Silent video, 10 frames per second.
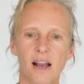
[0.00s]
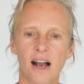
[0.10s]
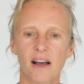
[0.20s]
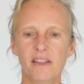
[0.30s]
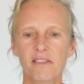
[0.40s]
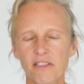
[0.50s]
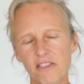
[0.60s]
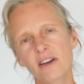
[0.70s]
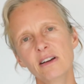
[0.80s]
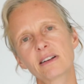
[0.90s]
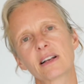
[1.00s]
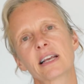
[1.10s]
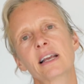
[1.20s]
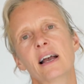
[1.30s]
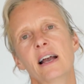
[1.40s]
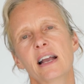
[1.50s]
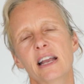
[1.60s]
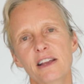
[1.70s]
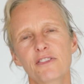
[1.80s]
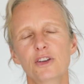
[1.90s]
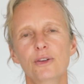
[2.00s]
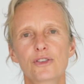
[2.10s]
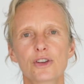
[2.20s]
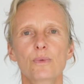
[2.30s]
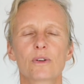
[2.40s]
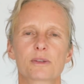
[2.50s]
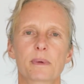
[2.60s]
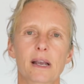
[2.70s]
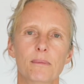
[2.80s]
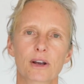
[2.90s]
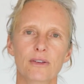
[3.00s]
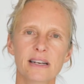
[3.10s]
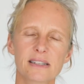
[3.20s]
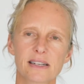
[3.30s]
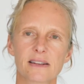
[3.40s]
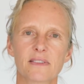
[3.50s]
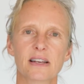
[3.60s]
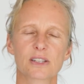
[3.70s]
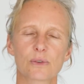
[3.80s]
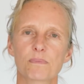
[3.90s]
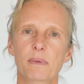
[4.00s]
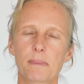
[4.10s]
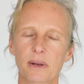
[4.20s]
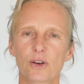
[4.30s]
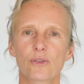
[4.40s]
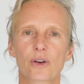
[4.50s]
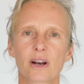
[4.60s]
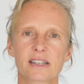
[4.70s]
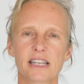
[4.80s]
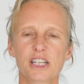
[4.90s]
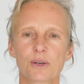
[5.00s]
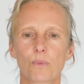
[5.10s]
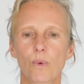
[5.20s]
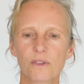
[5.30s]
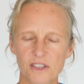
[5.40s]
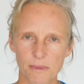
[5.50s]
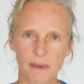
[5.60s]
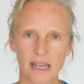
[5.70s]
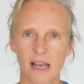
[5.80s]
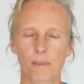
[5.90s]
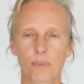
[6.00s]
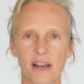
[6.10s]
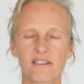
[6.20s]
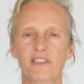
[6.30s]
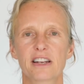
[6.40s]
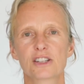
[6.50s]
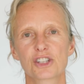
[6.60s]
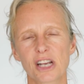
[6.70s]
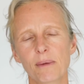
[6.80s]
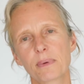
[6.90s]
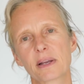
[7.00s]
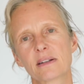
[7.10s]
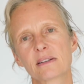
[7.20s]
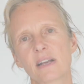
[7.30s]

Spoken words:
And then thirdly, if you do want to become accredited in this, or people in your organisation want to be brain fitness champions,